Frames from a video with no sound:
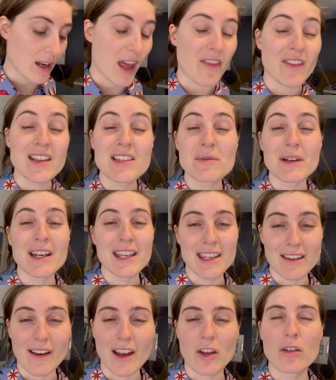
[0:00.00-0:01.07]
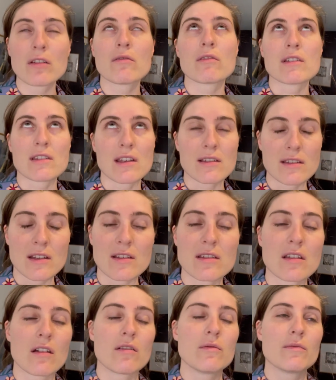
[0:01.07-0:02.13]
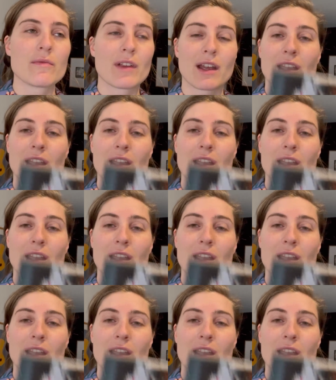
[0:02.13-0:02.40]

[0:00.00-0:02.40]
And this one here, I couldn't resist, and it's so like